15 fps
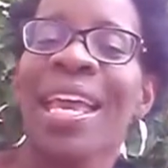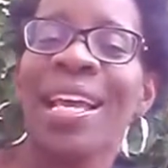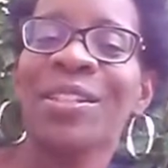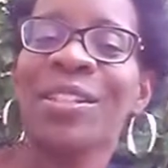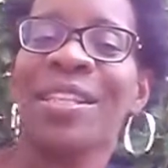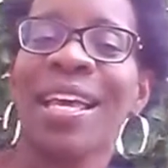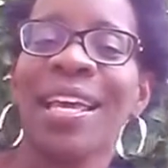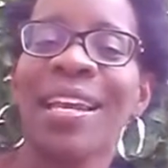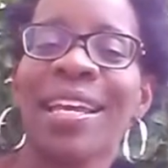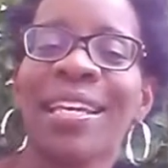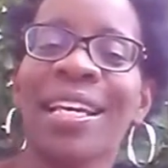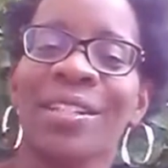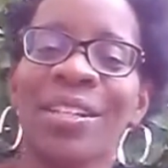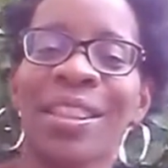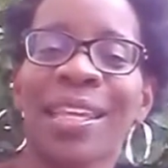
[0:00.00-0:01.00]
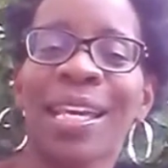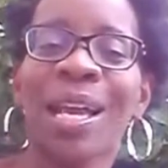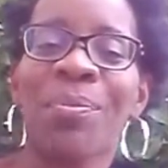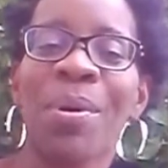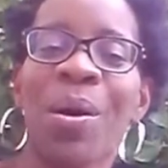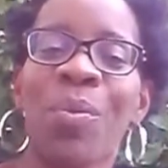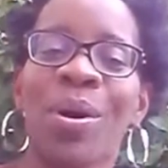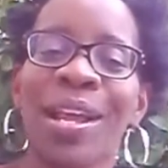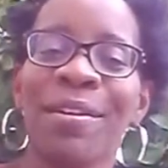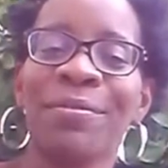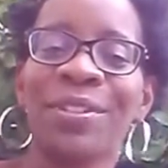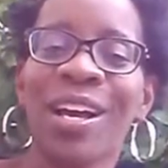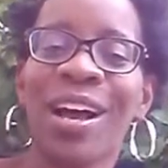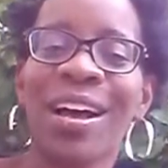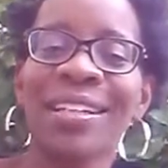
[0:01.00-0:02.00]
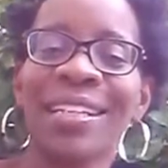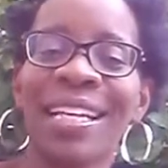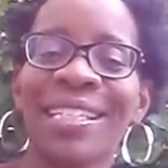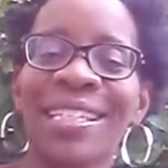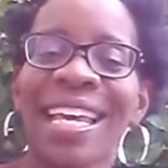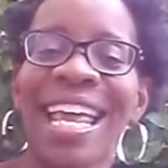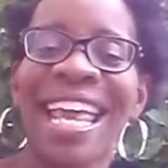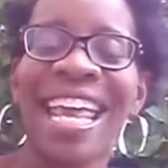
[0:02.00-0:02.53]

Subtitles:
and then I get to think about what I've done. It's